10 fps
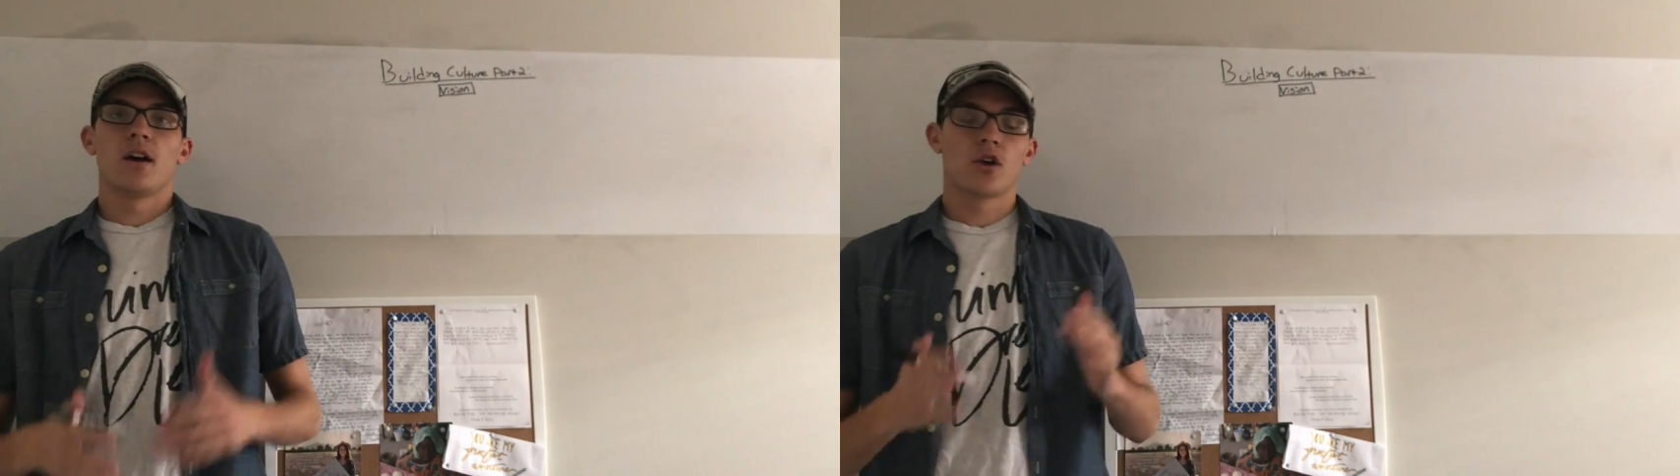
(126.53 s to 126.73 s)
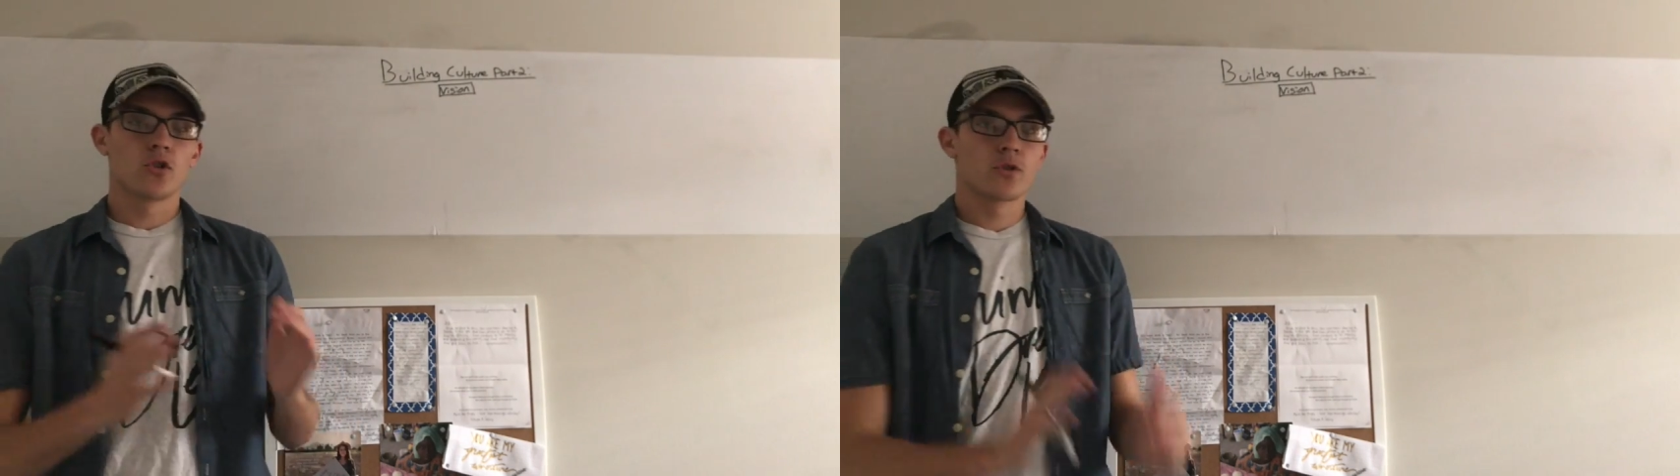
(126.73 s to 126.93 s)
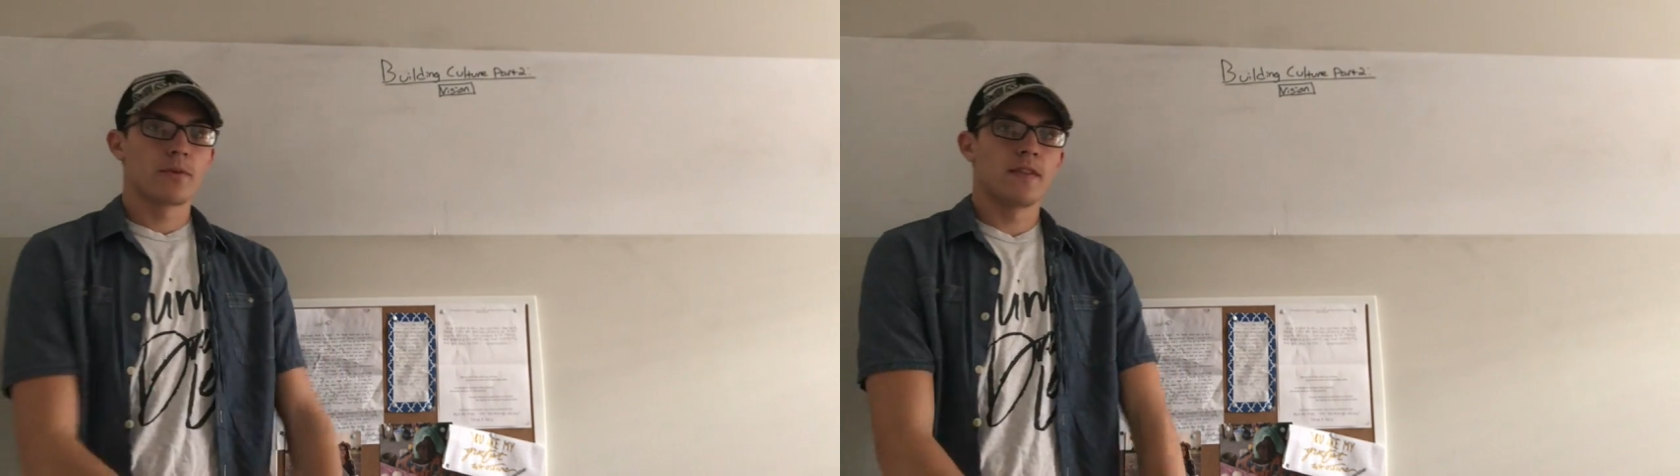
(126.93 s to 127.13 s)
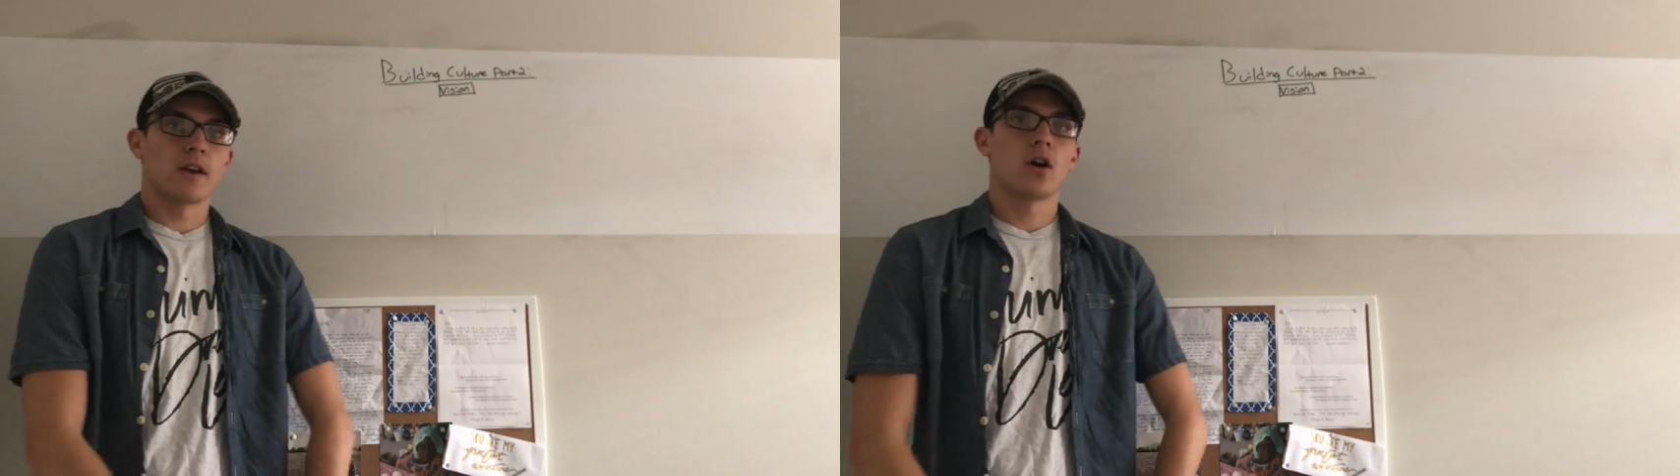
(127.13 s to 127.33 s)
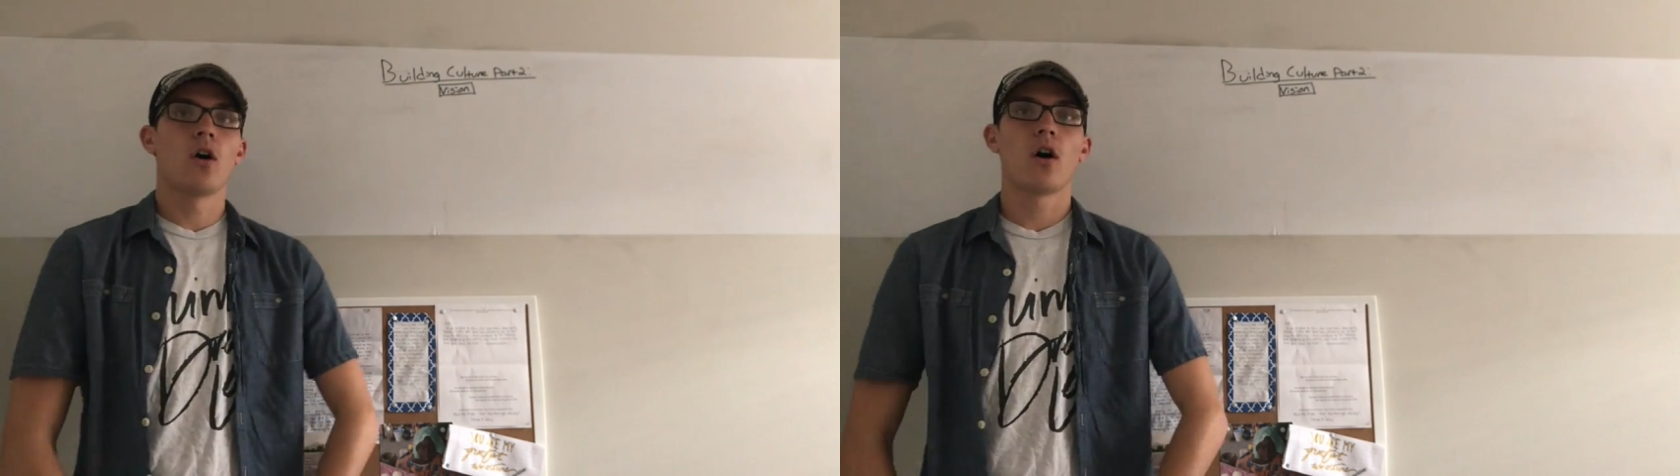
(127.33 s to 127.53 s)
culture being the
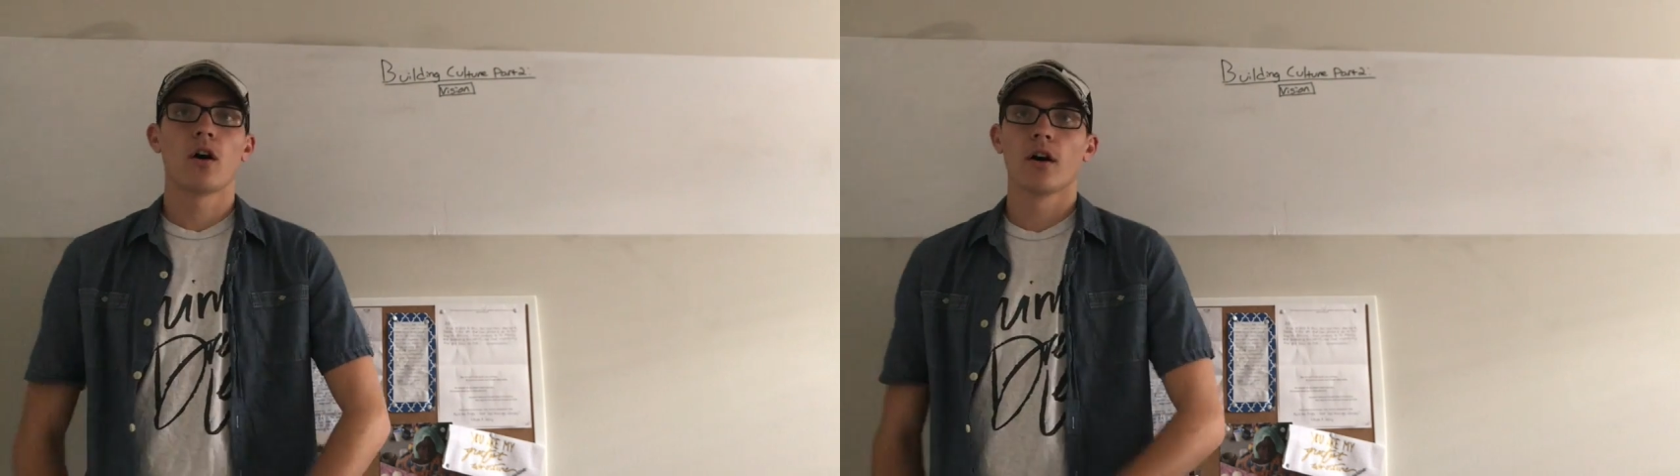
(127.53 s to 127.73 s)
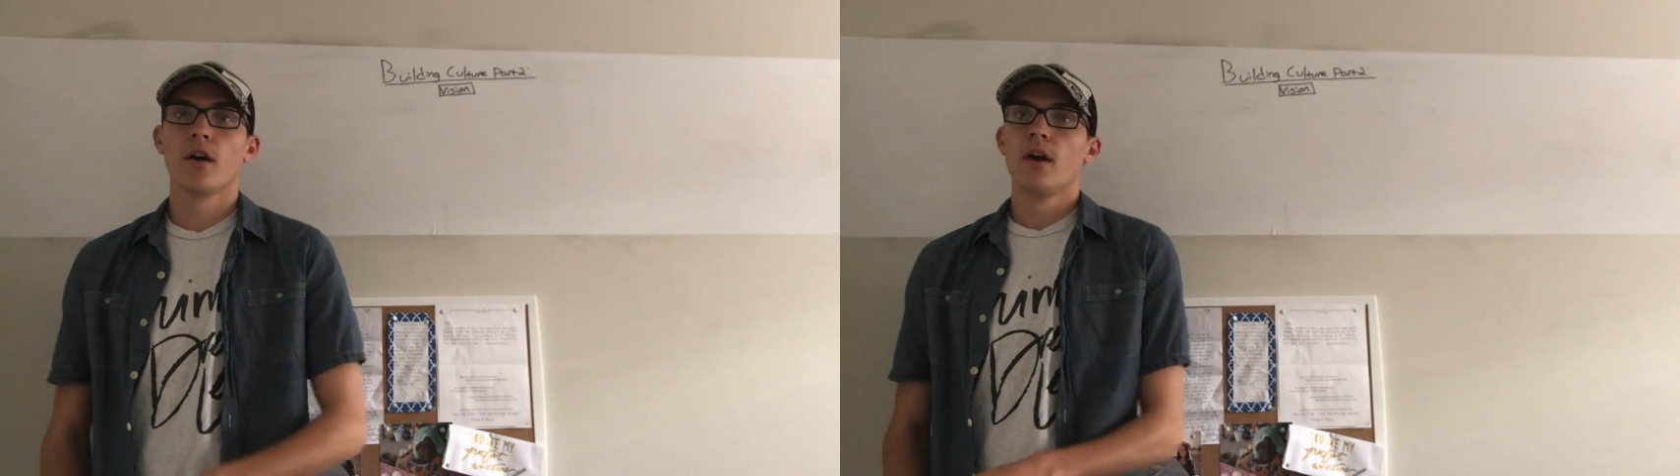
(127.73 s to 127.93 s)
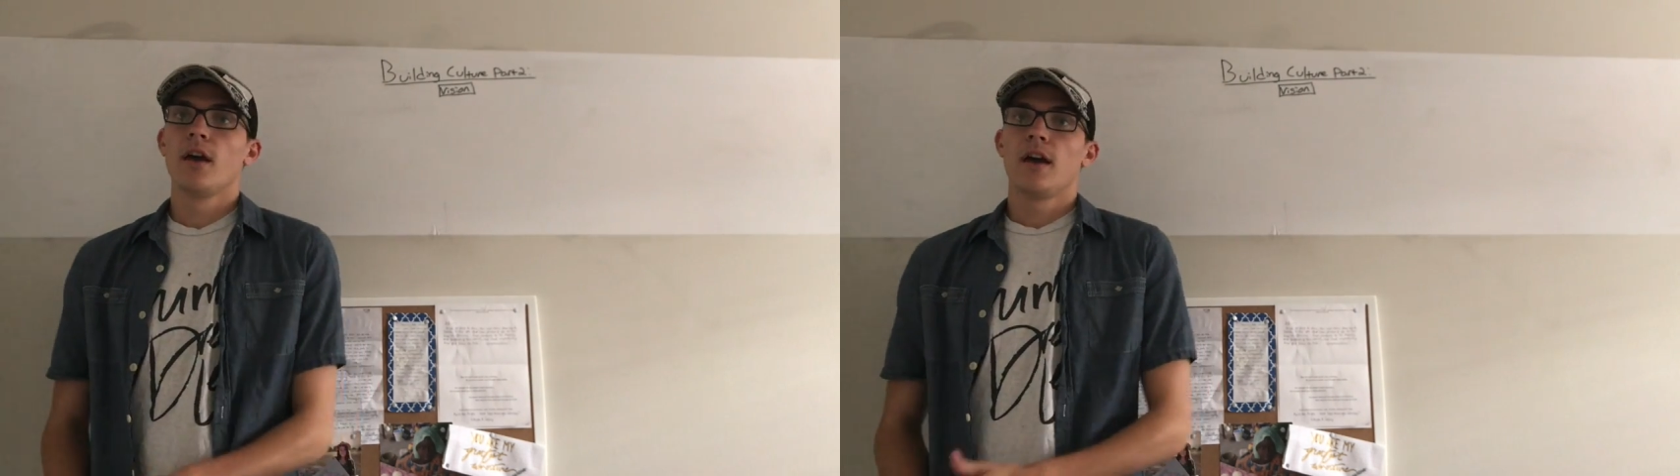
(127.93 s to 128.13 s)
car,